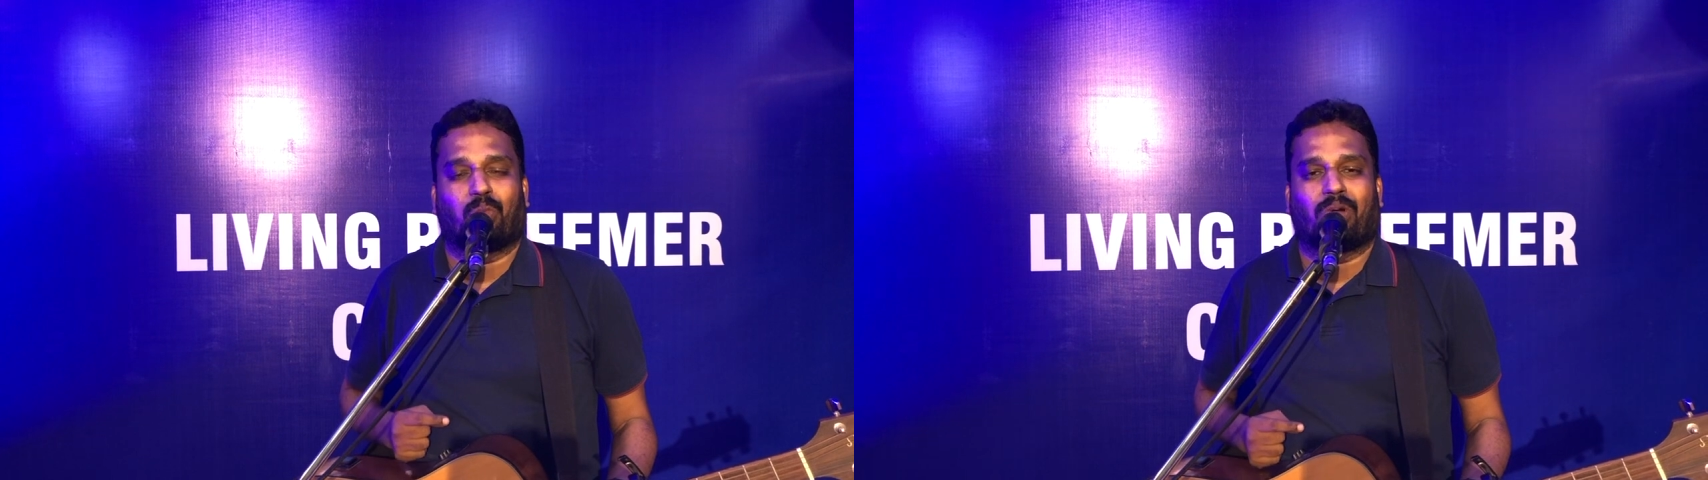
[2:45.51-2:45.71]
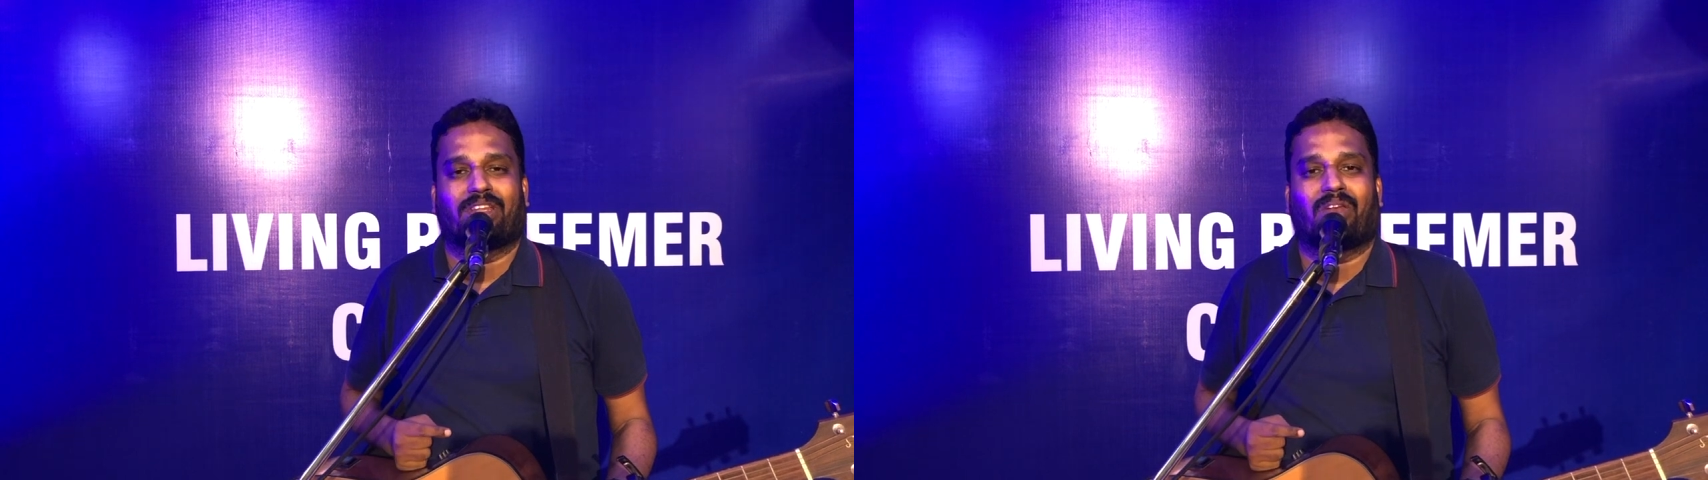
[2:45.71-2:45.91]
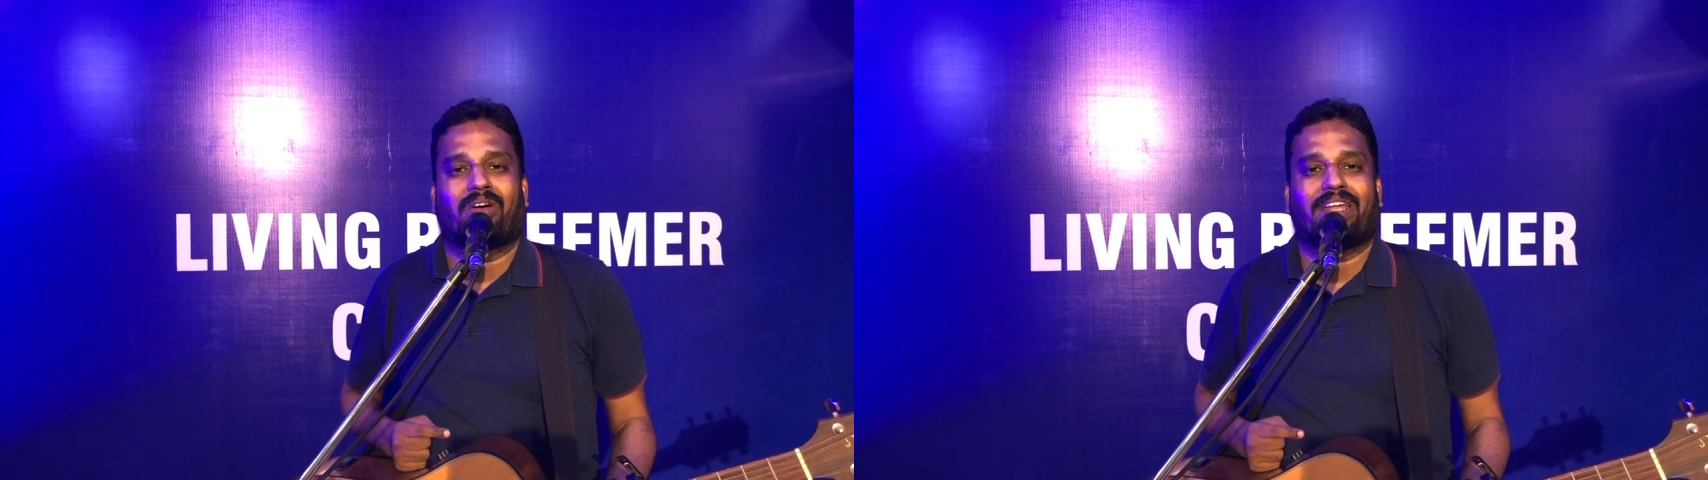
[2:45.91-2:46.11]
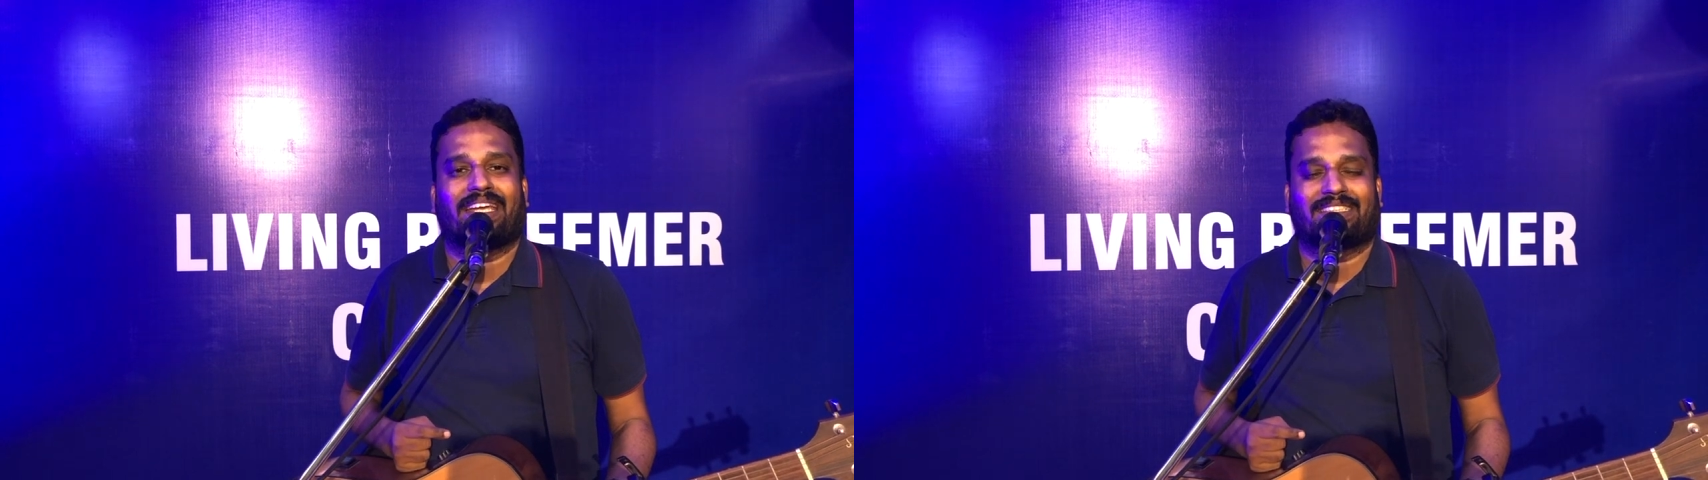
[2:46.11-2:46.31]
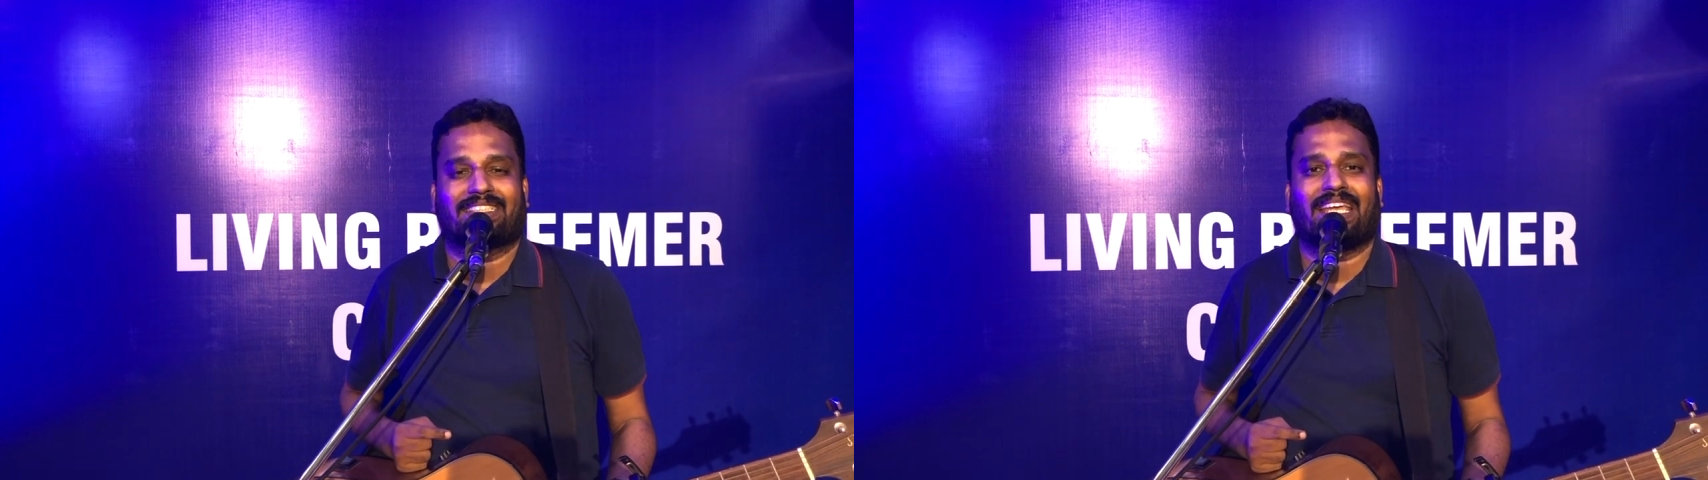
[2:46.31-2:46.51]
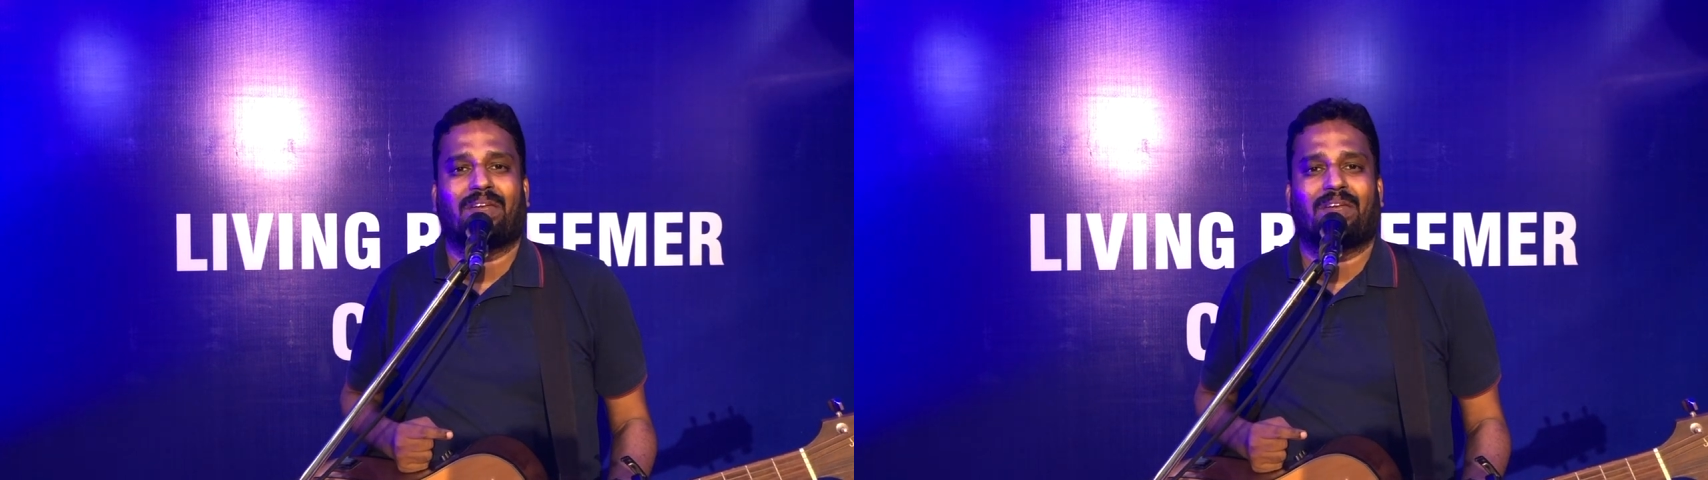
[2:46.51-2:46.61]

what the Lord has said,